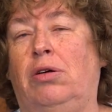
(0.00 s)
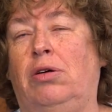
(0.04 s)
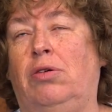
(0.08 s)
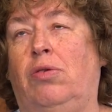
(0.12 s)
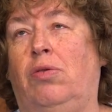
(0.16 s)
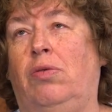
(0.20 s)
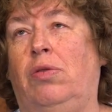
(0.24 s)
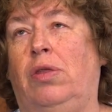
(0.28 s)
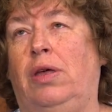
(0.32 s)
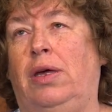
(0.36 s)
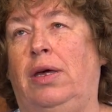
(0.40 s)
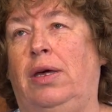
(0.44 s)

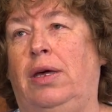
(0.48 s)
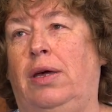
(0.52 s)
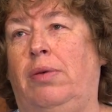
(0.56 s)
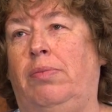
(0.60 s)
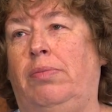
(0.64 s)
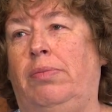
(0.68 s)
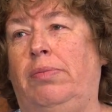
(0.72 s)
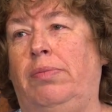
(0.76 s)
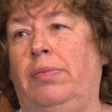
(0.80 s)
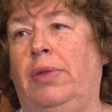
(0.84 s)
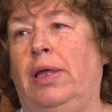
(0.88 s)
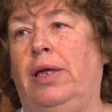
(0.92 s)
or the
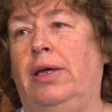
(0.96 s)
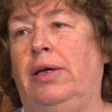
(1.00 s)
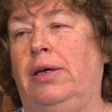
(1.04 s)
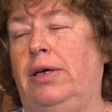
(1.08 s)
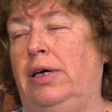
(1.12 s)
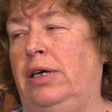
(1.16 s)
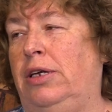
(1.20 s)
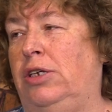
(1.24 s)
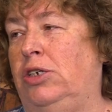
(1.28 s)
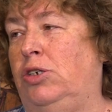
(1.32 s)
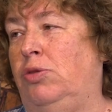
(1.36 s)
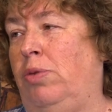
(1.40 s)
hymn,
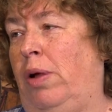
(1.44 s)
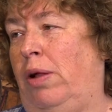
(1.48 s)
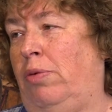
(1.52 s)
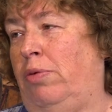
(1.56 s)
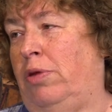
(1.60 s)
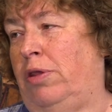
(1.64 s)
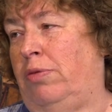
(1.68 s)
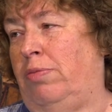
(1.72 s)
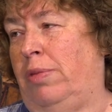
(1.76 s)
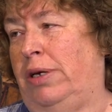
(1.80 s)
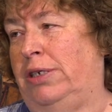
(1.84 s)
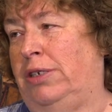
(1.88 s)
"It is well
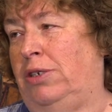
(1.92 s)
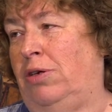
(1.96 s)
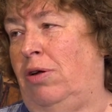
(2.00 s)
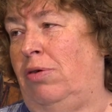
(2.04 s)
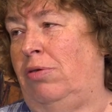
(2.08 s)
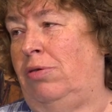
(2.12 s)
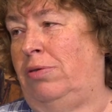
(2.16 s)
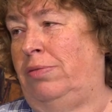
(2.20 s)
with my soul."